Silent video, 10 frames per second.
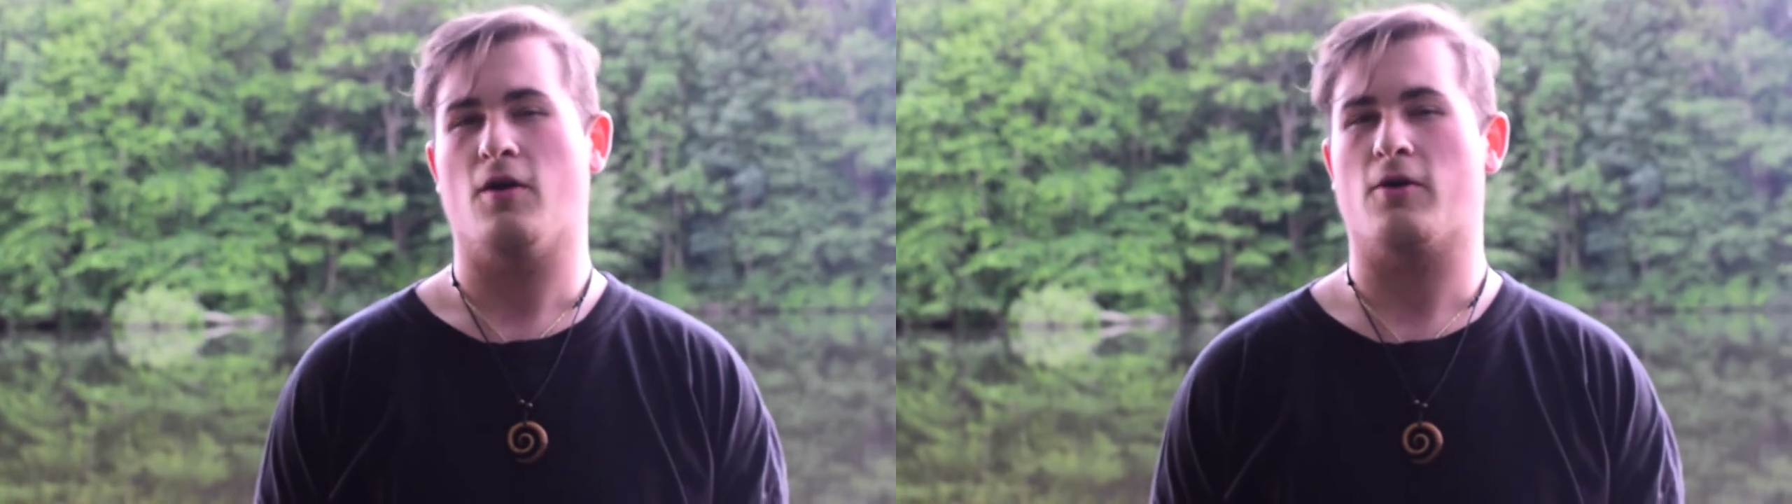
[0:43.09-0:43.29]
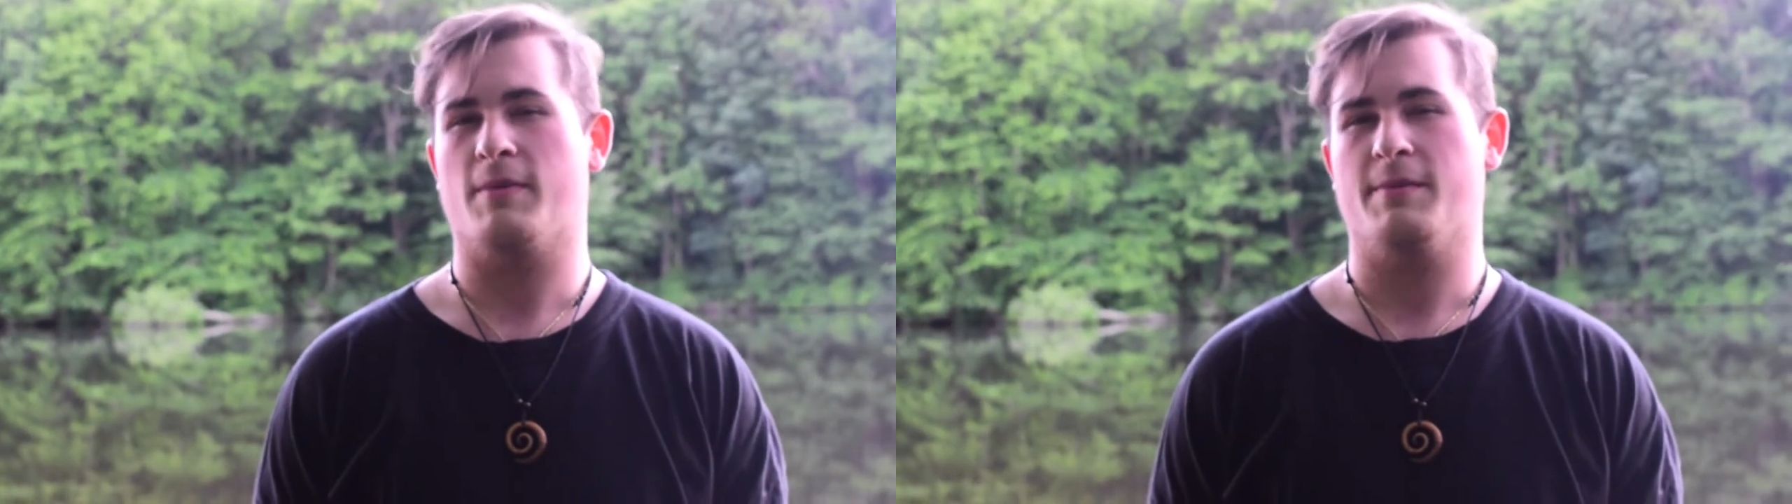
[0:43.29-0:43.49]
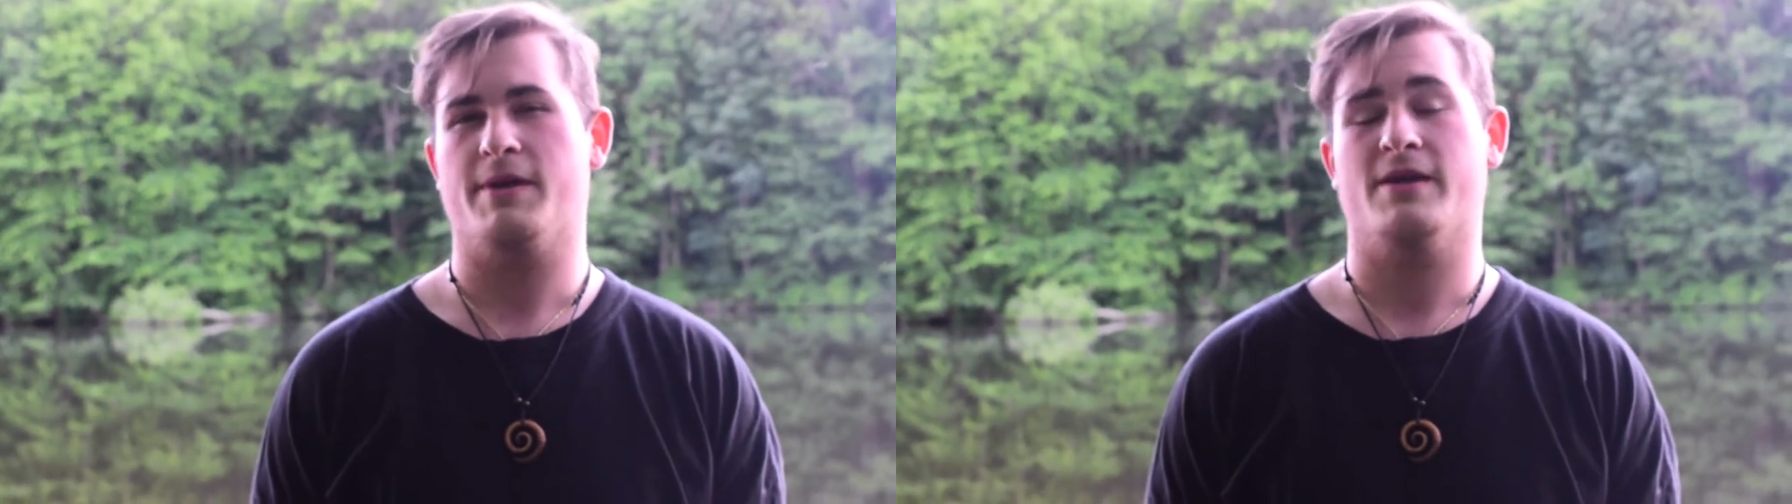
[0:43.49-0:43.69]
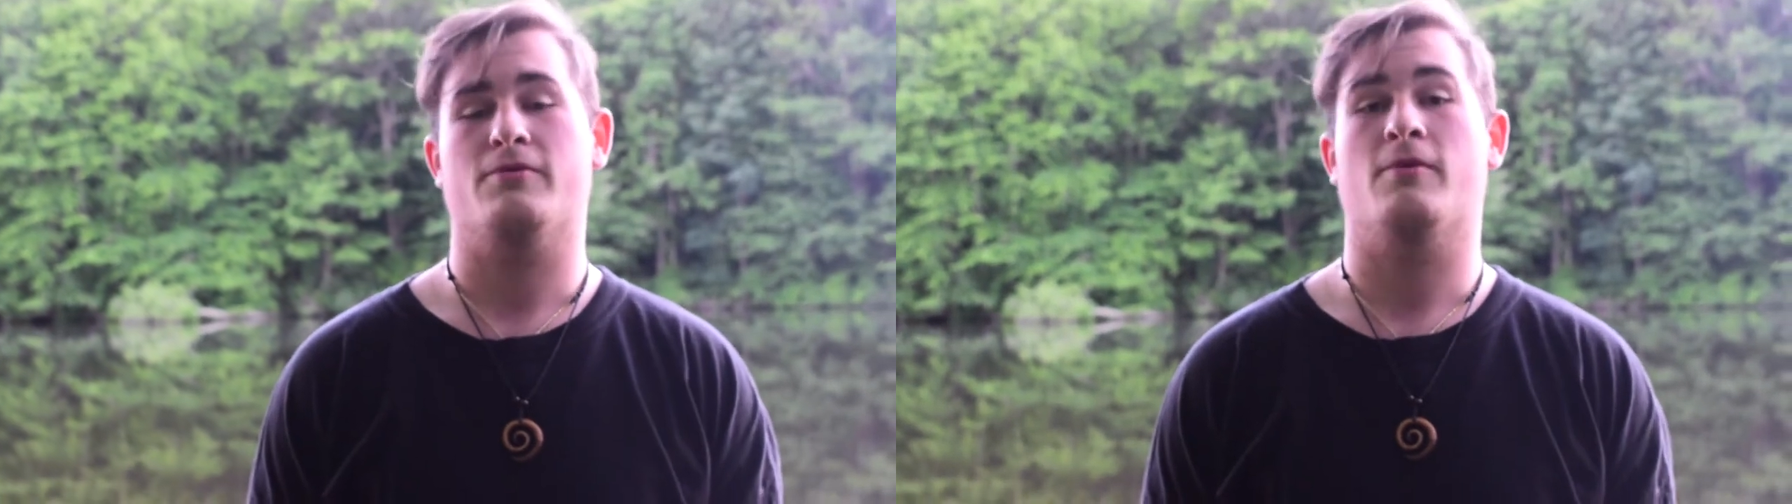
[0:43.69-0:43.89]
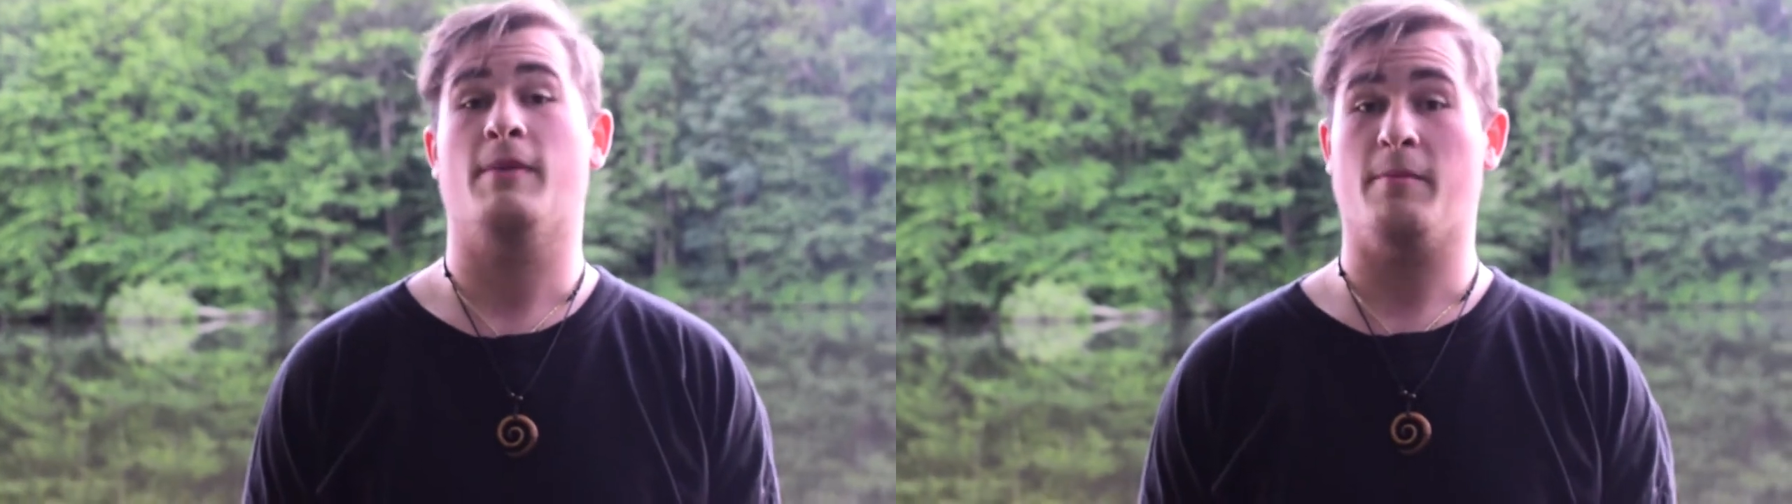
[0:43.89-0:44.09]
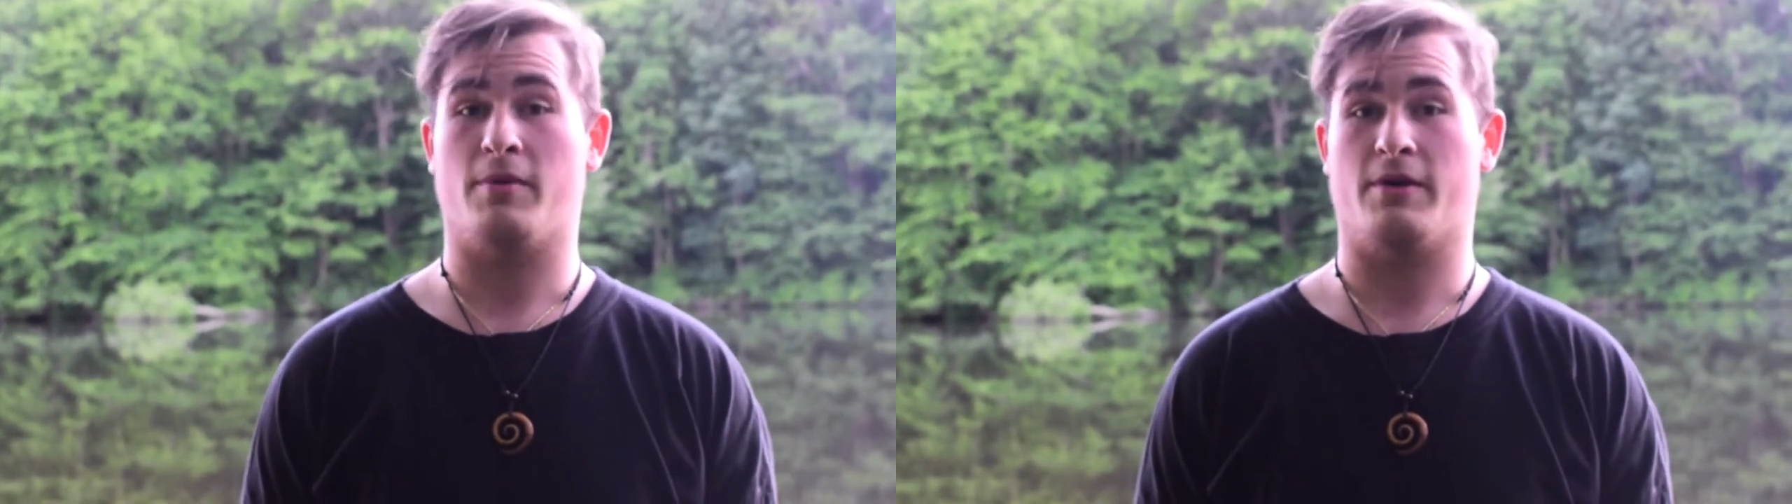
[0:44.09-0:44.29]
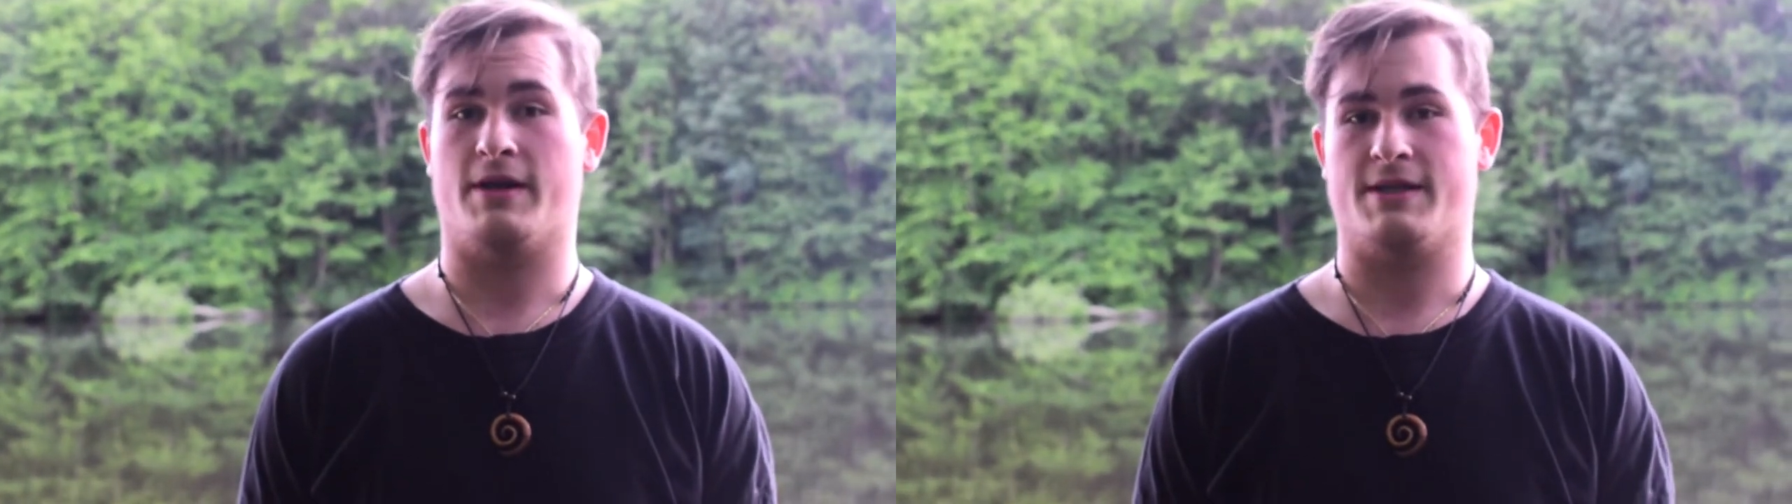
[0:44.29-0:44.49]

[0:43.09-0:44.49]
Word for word: or maybe remembered